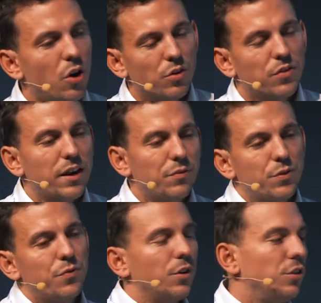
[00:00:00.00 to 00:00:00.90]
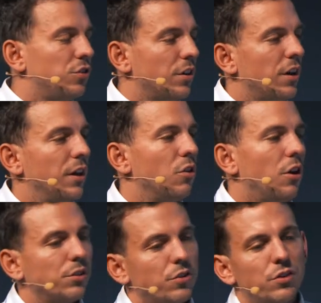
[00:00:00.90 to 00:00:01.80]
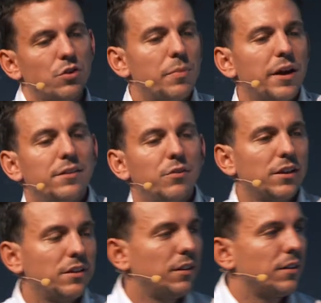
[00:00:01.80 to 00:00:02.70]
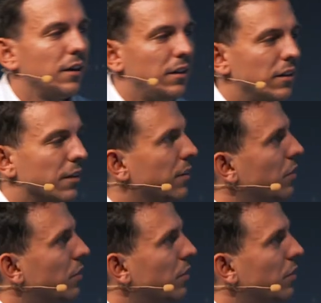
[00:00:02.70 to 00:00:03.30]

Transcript: save the furniture and order it or buy it directly at IKEA.